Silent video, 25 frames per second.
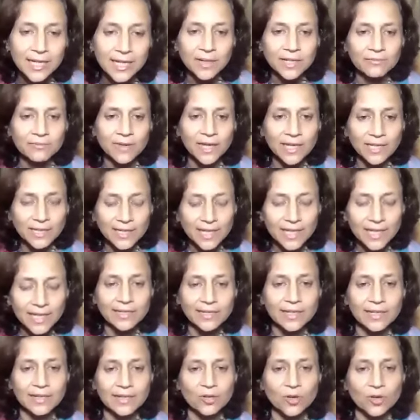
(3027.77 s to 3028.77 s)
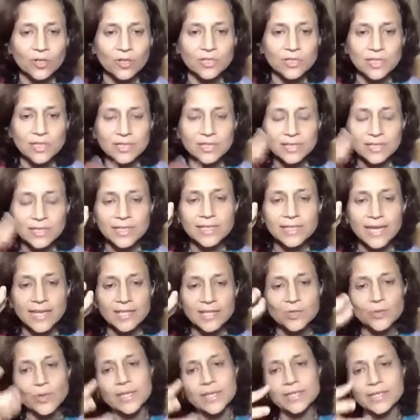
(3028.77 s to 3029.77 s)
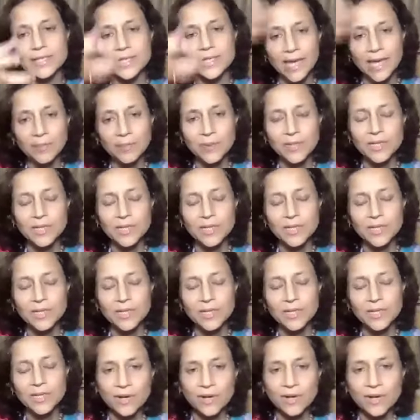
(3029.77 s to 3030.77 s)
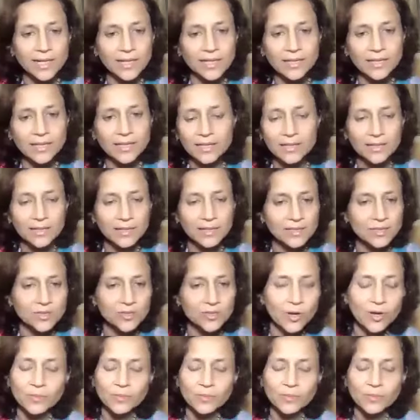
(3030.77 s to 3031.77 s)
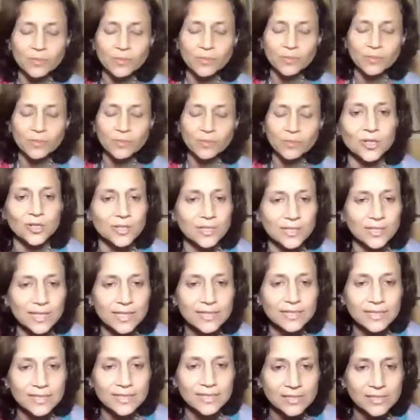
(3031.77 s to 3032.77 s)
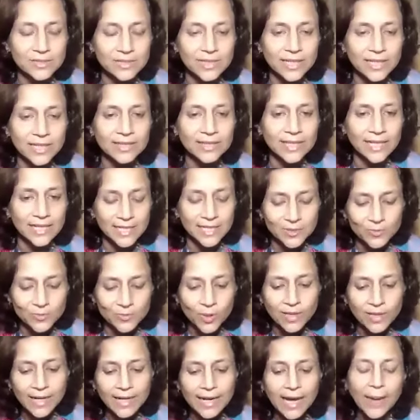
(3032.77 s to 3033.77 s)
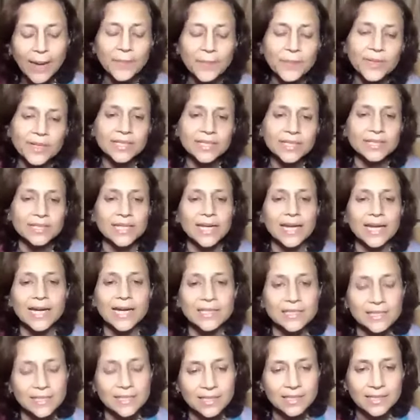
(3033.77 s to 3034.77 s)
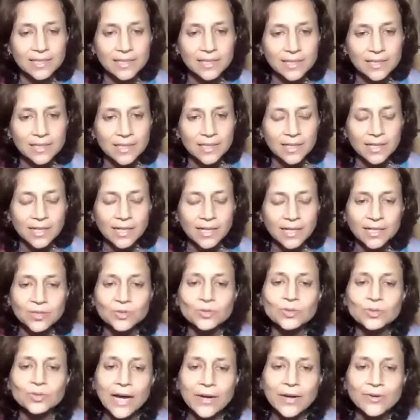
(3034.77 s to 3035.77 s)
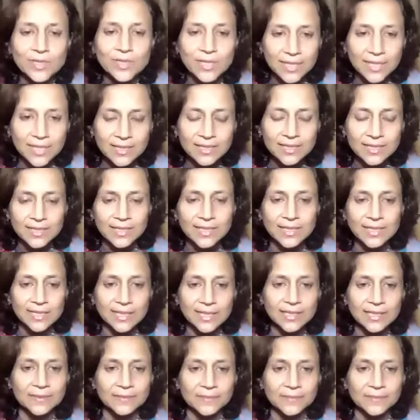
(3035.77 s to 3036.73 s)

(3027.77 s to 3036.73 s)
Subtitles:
But when that consciousness has to escape into nirvana, a strong body is not necessary. And that is what had happened in the last 2000 years in India.